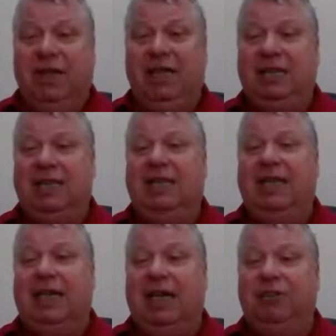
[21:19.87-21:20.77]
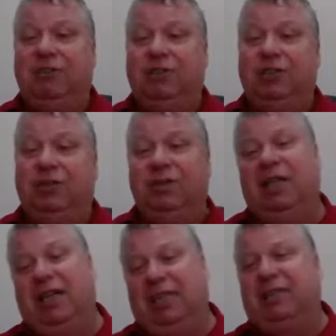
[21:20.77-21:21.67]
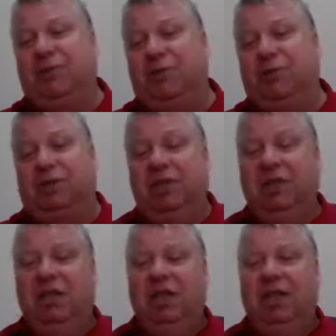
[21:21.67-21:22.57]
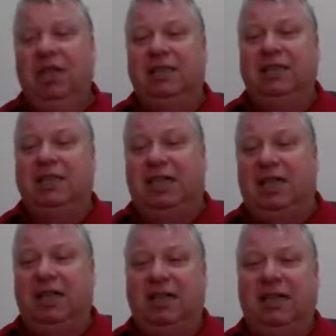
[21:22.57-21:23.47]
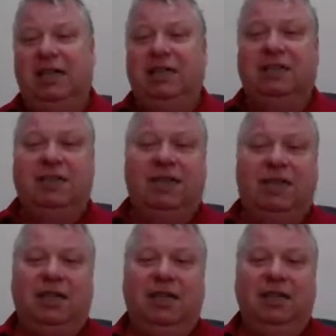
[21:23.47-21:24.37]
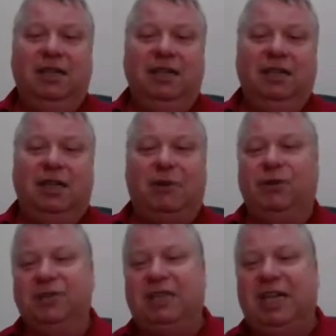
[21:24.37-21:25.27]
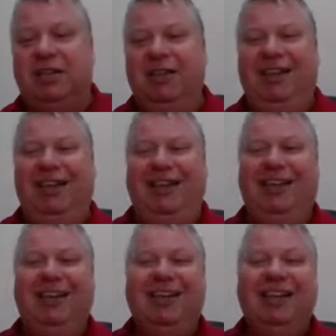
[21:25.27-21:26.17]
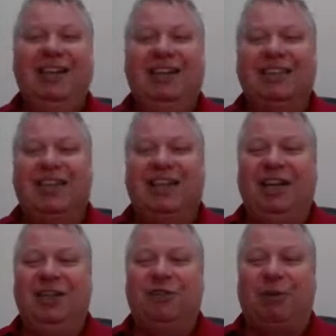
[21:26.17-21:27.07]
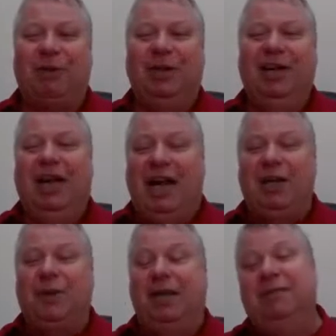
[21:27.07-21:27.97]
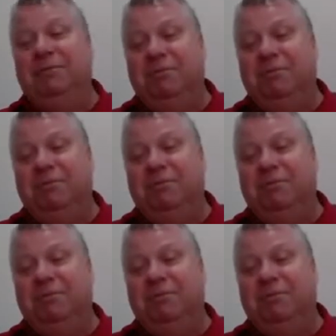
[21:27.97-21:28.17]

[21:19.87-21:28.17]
He doesn't need 100 shoes, unless, of course, it's I won't say it because I'll get in trouble. Anyway,